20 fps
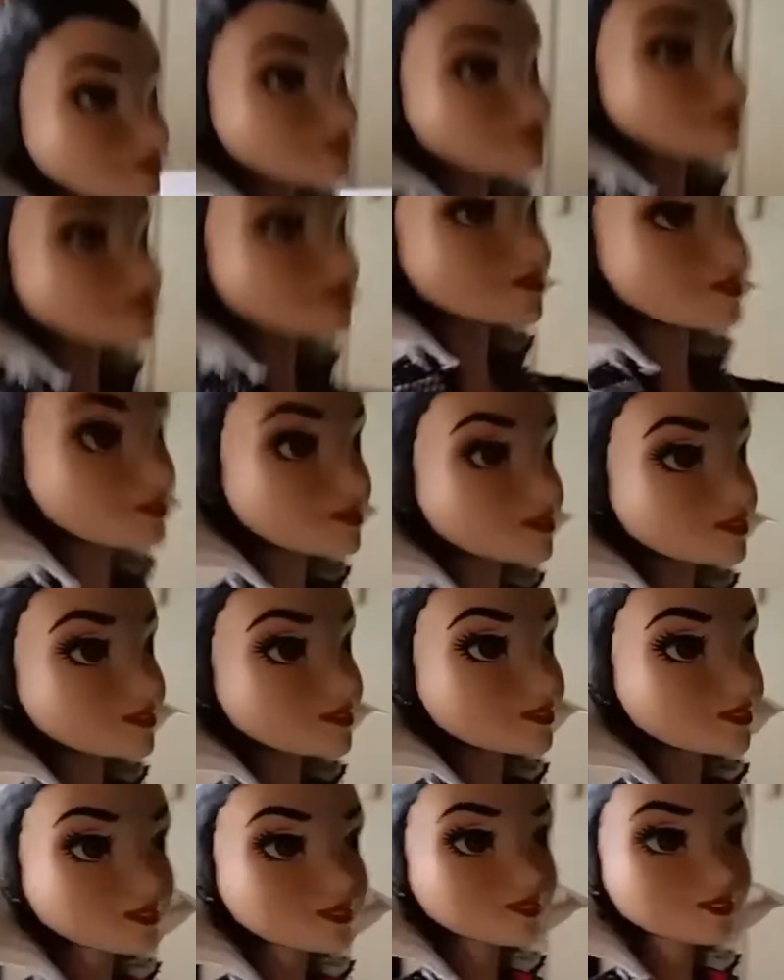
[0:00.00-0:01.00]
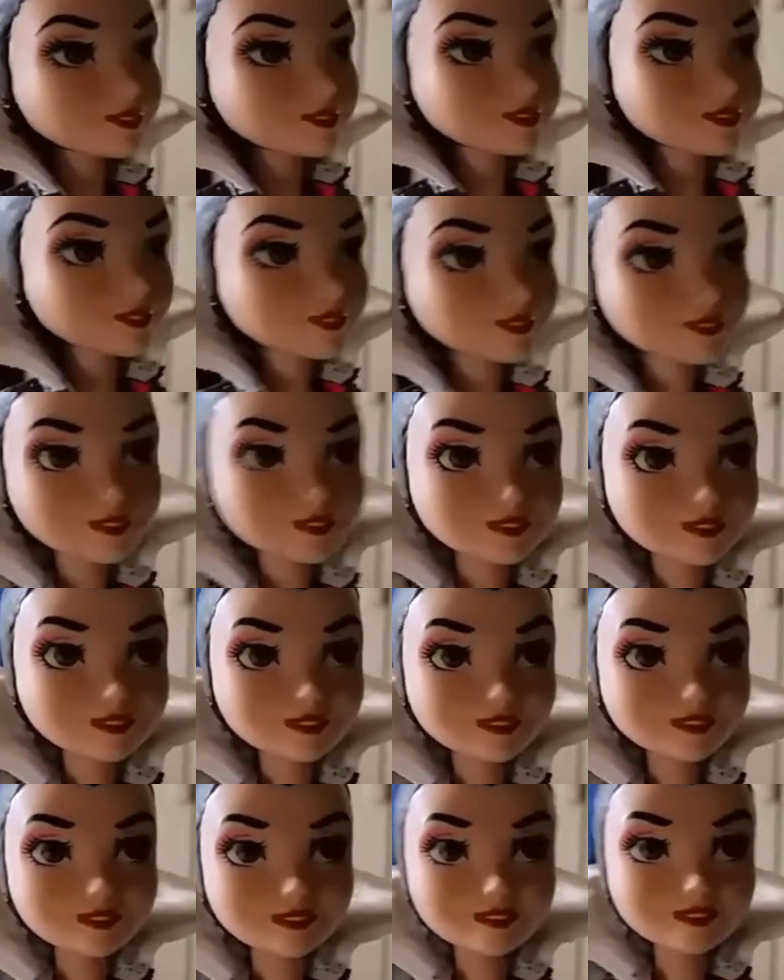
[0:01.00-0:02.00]
if you're interested in doing
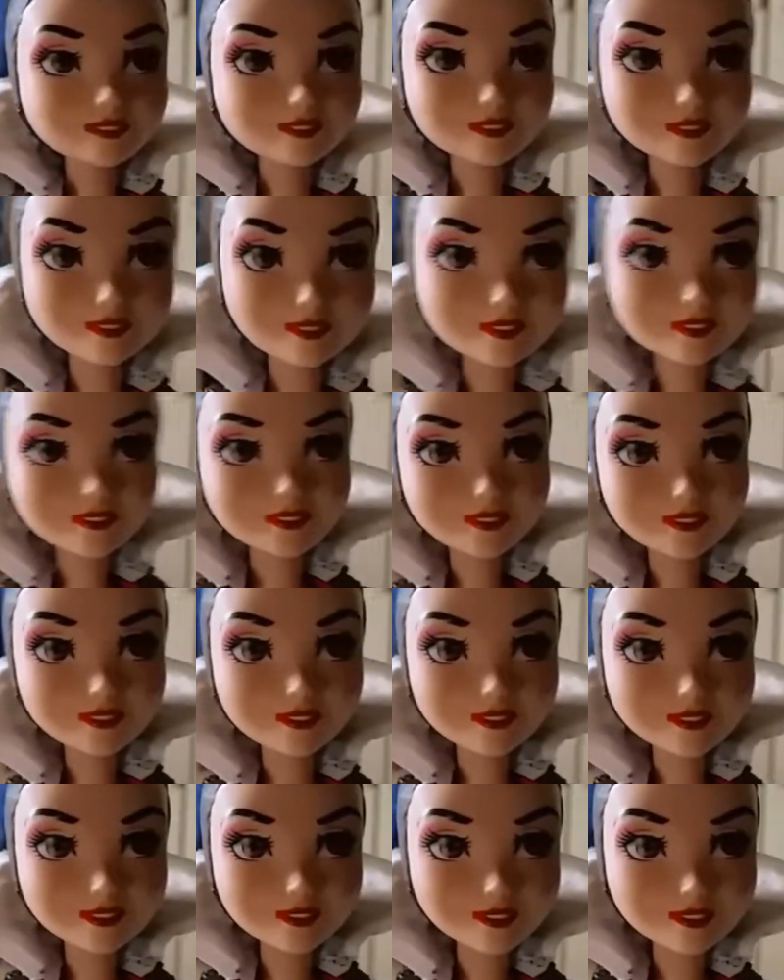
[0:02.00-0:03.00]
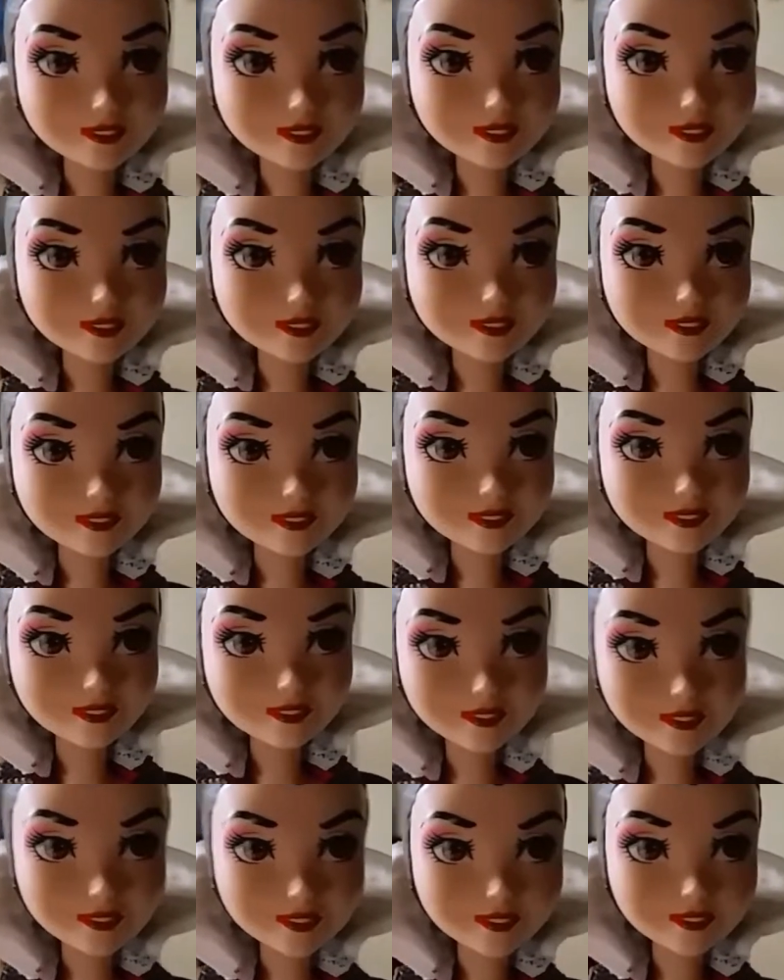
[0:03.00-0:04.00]
that, I
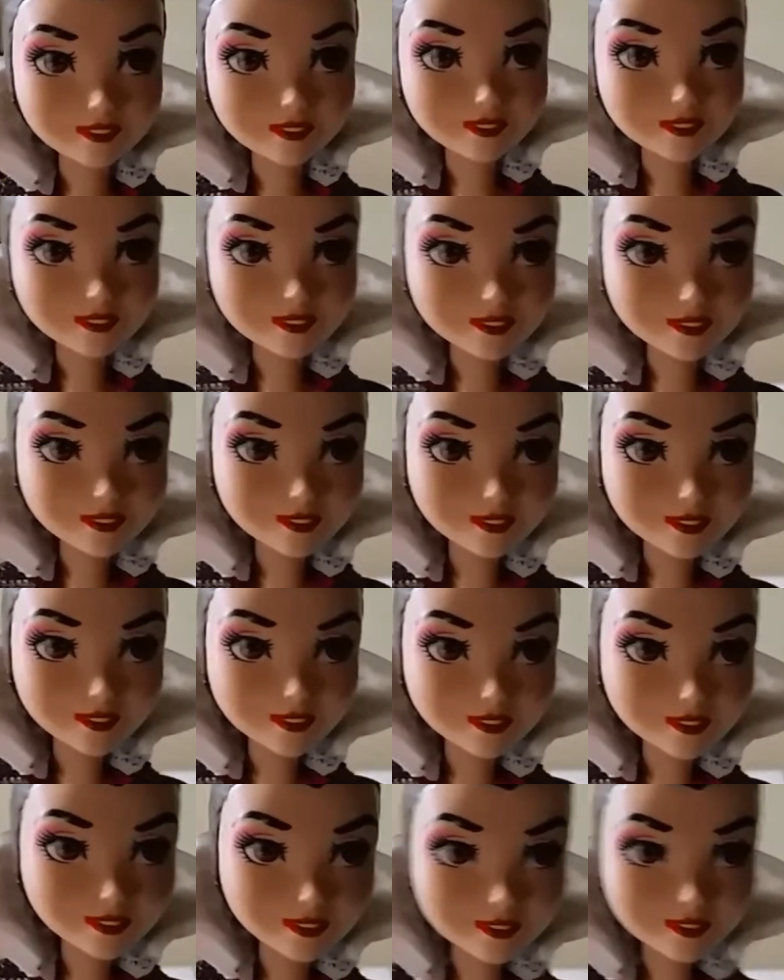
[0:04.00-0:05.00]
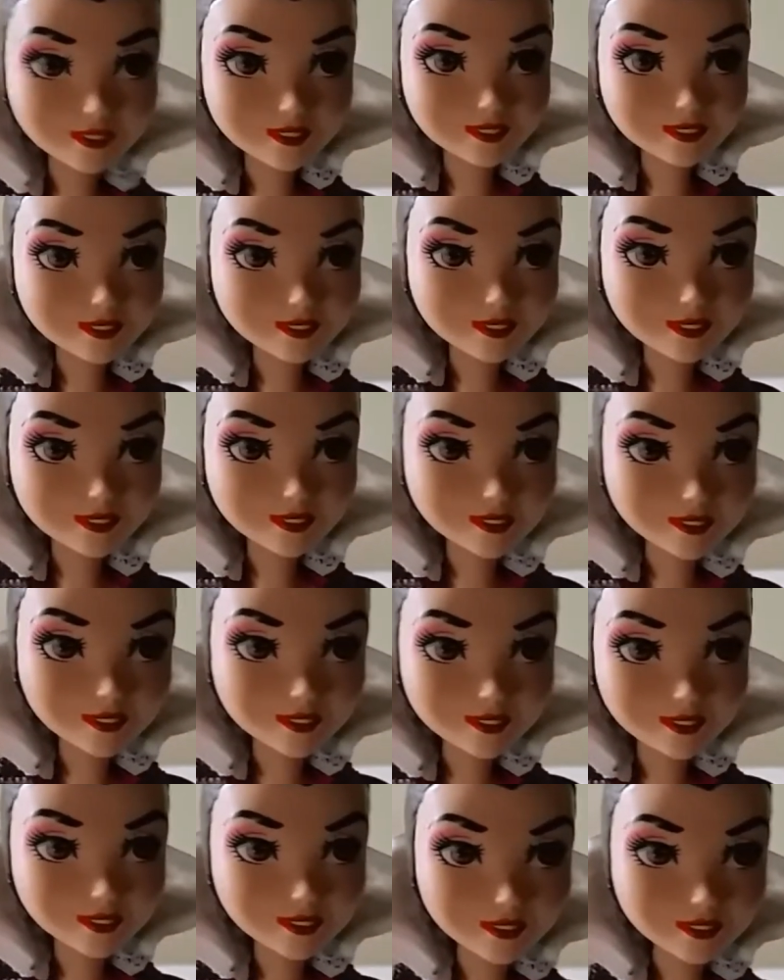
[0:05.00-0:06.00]
suggest looking it up and think epoxy
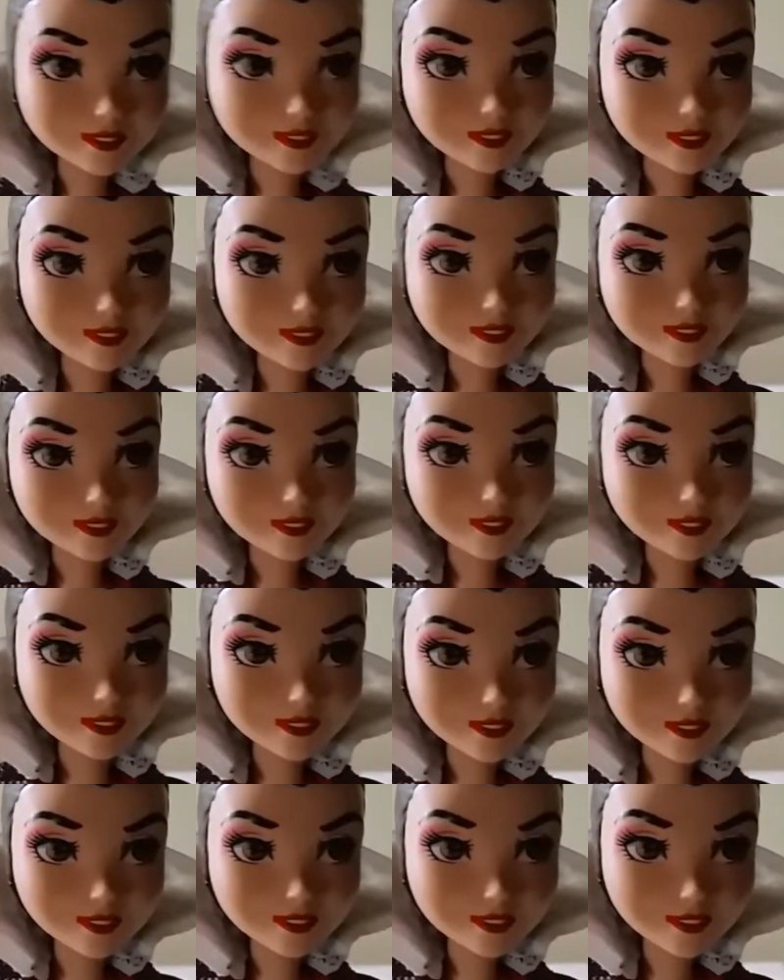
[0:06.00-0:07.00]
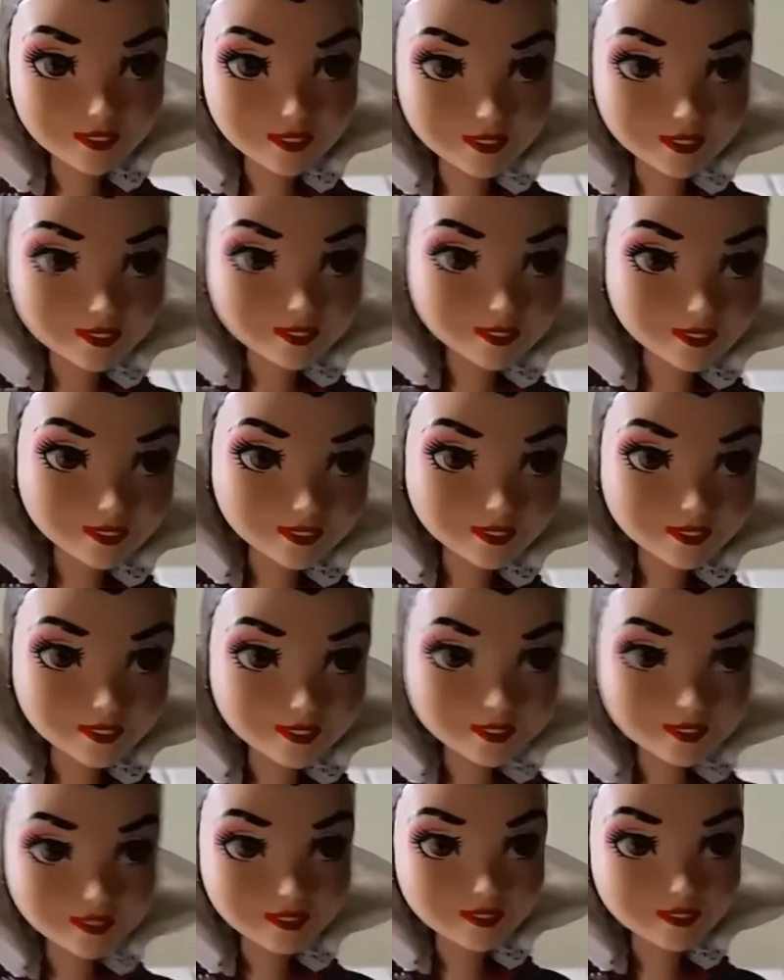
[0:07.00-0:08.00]
sculpt. Me personally, this was my
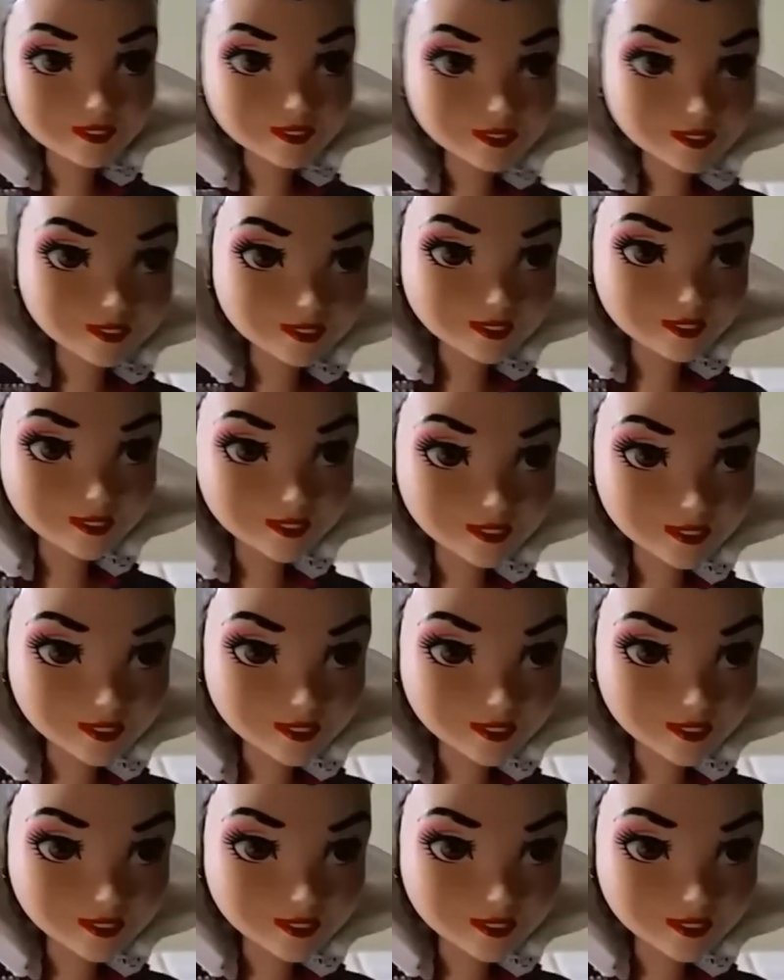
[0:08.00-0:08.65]
first time using it.